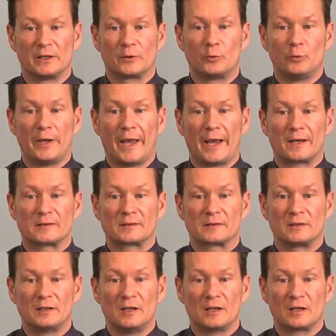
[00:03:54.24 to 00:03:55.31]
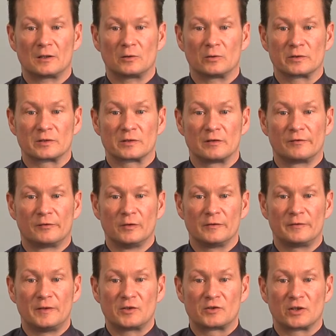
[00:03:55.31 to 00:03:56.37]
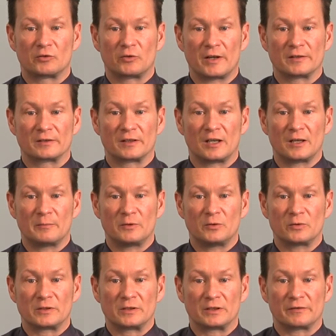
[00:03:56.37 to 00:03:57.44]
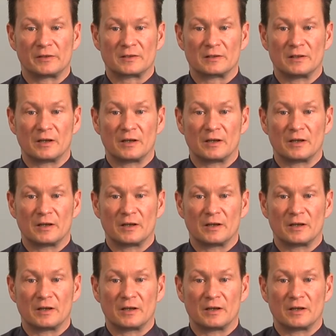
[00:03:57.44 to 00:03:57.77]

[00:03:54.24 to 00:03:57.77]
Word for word: GUIX includes full-featured runtime user interface